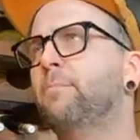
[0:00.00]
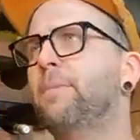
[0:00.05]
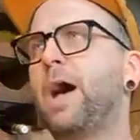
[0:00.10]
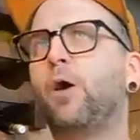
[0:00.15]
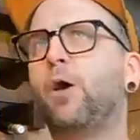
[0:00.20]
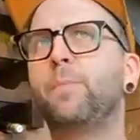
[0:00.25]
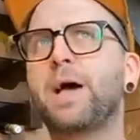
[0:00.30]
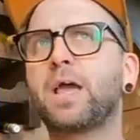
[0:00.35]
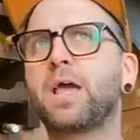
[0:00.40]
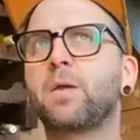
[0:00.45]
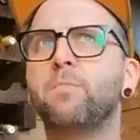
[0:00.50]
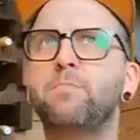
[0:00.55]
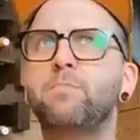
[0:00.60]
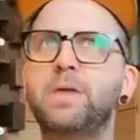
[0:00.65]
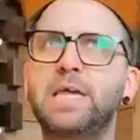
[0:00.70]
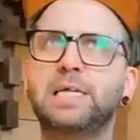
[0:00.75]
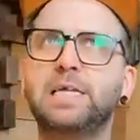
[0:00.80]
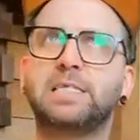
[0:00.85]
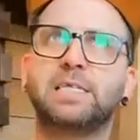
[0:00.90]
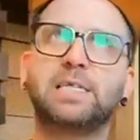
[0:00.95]
Malbec
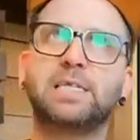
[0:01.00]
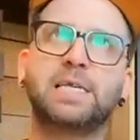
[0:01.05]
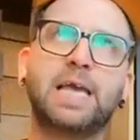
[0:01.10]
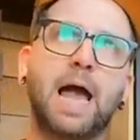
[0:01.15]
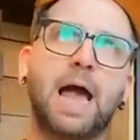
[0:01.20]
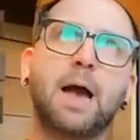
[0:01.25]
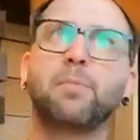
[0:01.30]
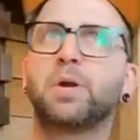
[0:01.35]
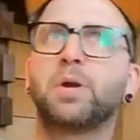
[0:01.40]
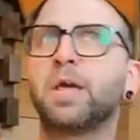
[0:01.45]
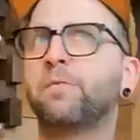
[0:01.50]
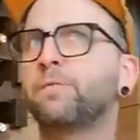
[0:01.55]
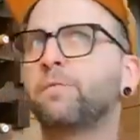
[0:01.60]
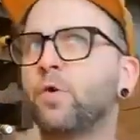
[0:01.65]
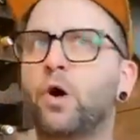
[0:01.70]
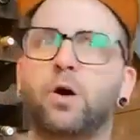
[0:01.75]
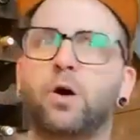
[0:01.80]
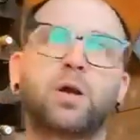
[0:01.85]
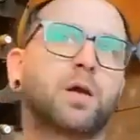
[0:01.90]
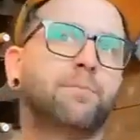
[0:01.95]
meets Cabernet
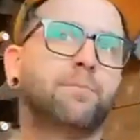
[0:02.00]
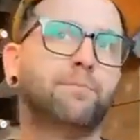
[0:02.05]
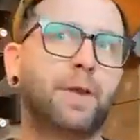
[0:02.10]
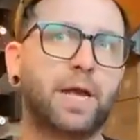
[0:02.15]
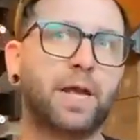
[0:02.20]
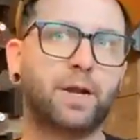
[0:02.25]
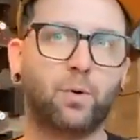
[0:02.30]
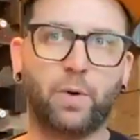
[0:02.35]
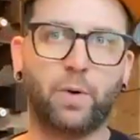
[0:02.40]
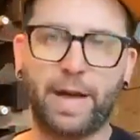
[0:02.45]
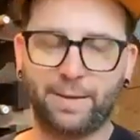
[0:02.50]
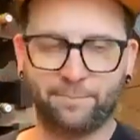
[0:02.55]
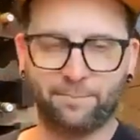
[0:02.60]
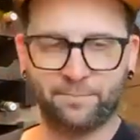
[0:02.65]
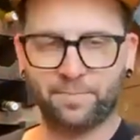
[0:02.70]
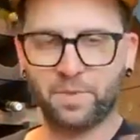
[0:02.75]
Franc in a way.